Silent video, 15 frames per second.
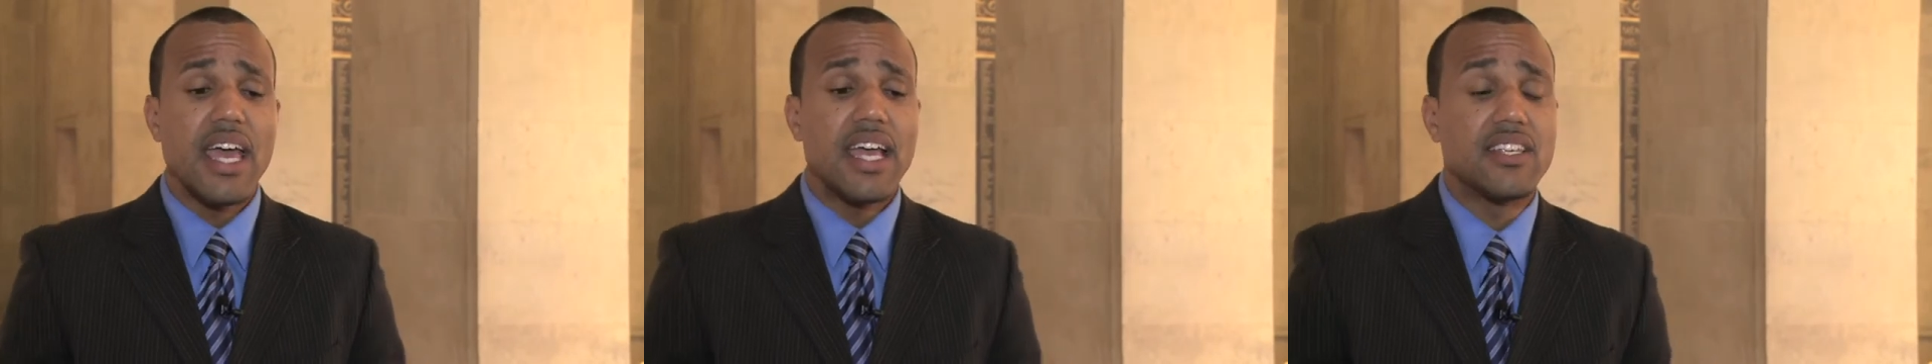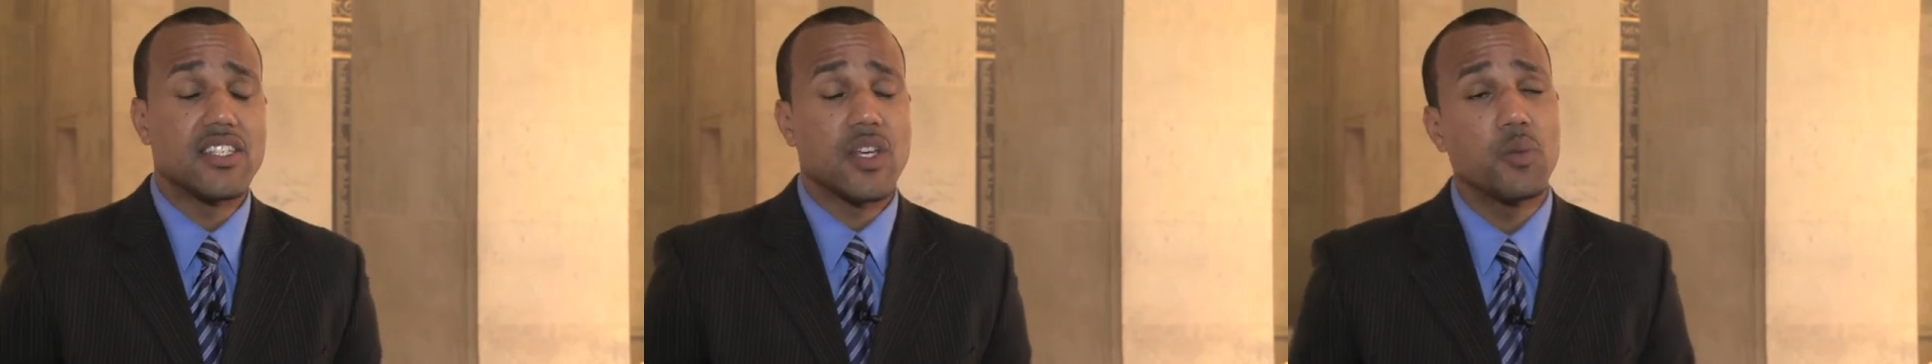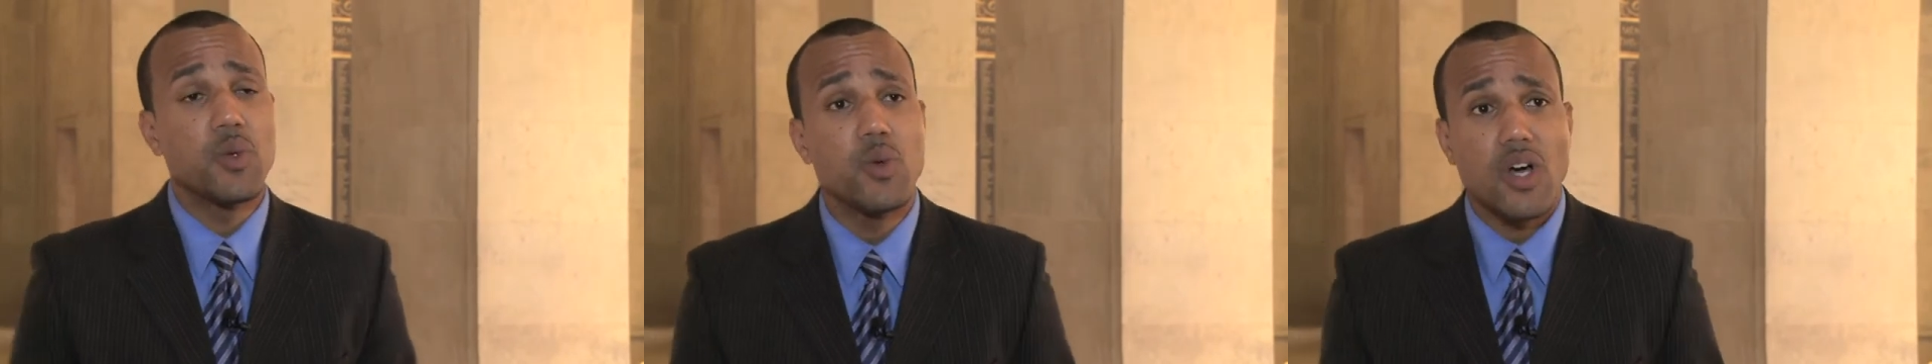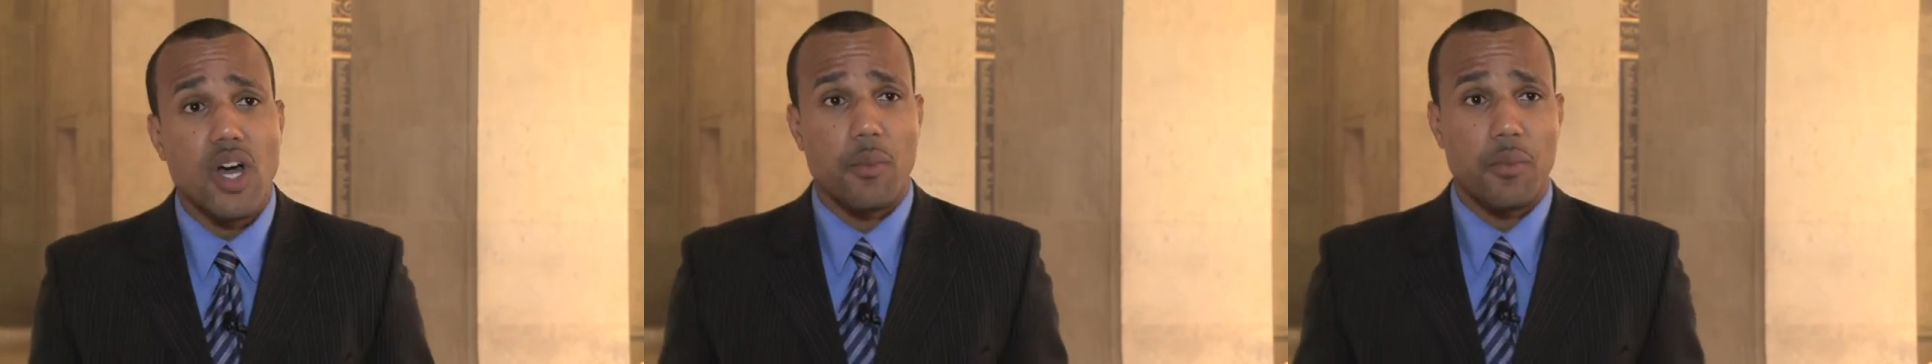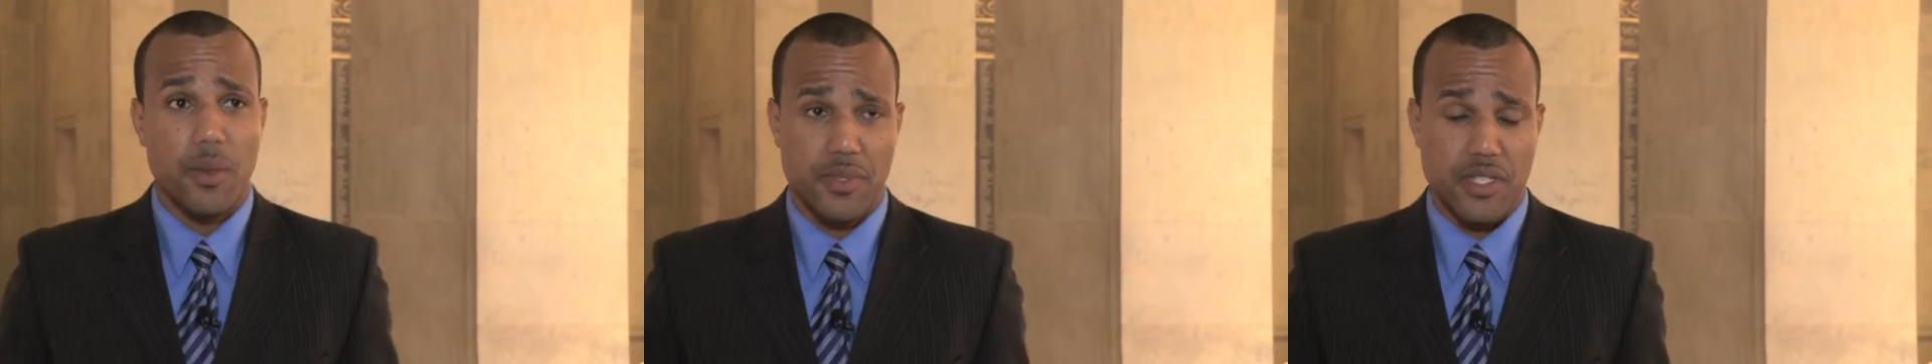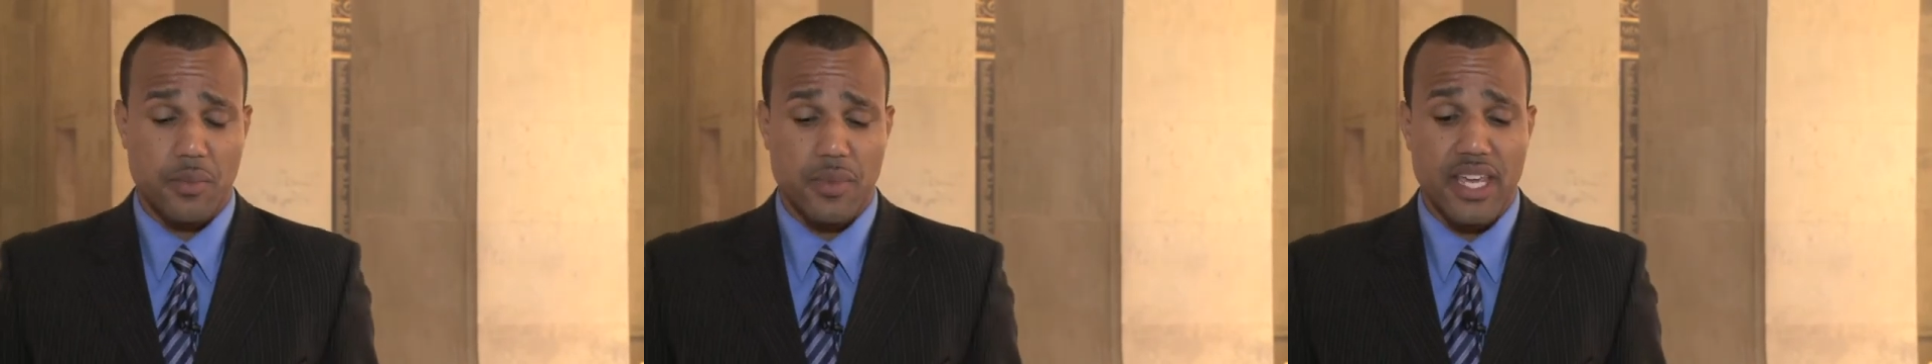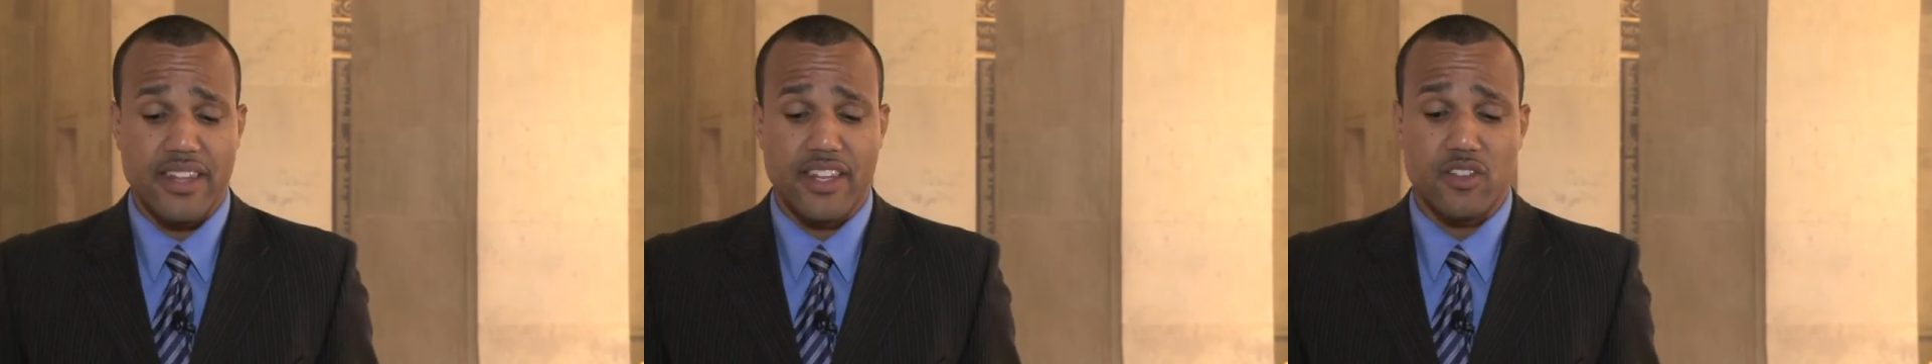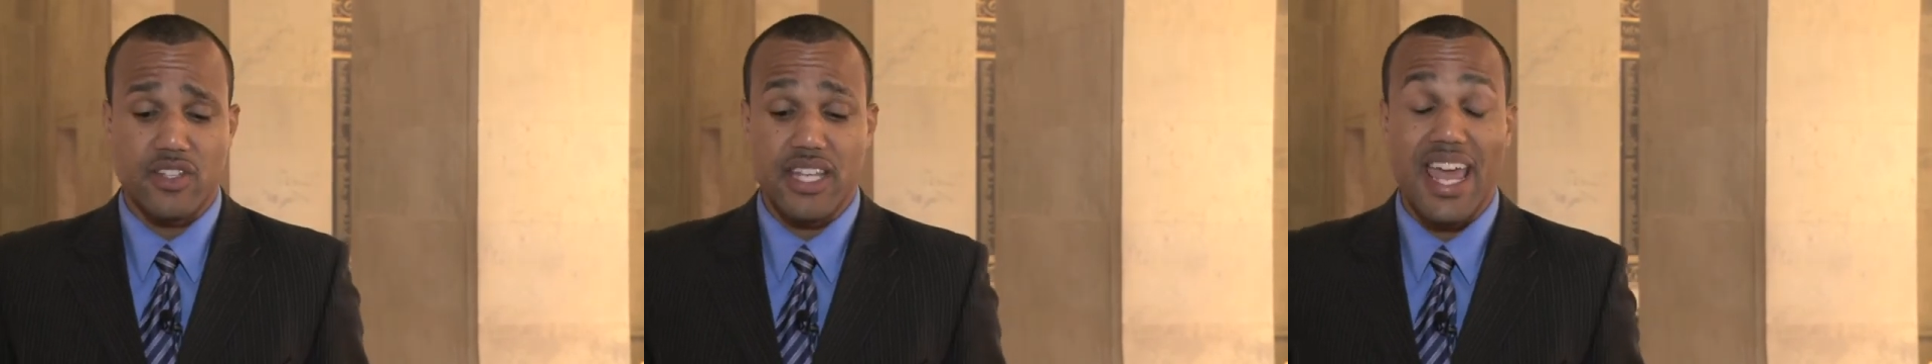is someone will come up to me
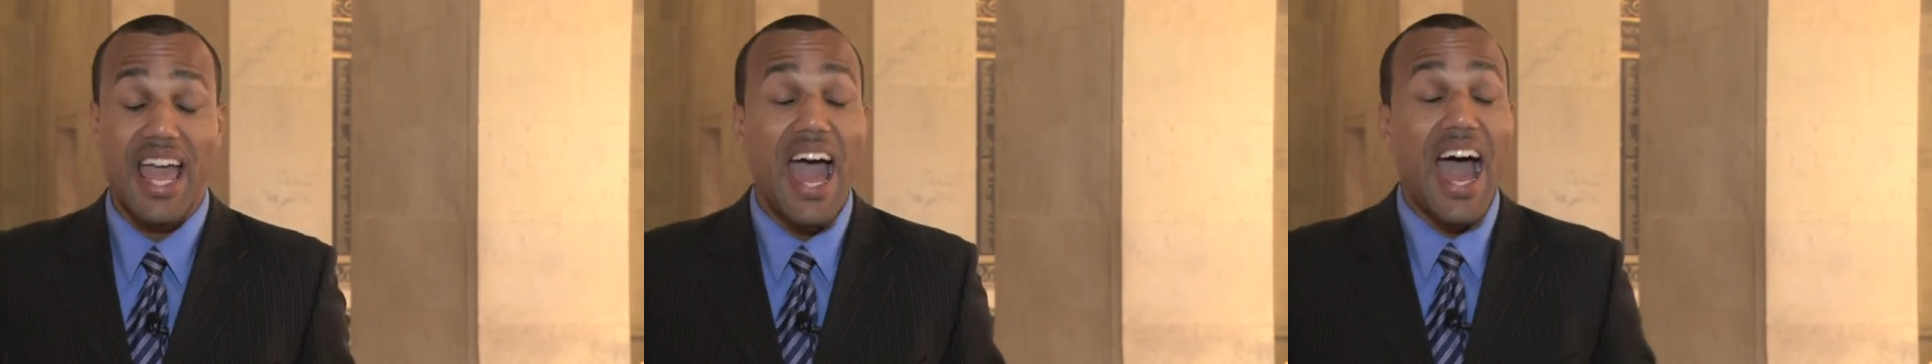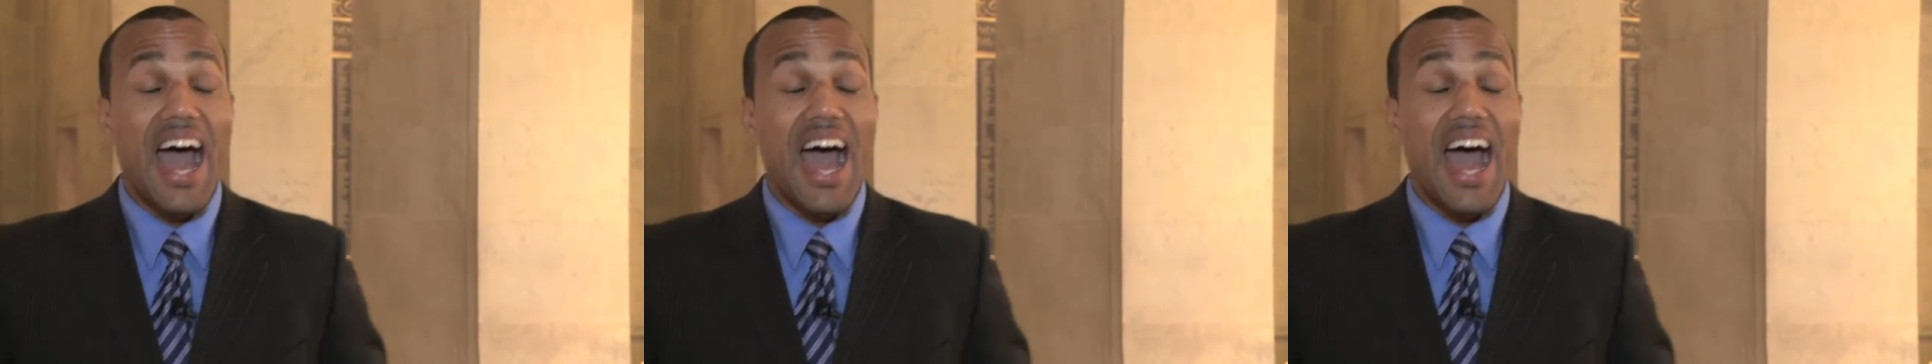and they'll say,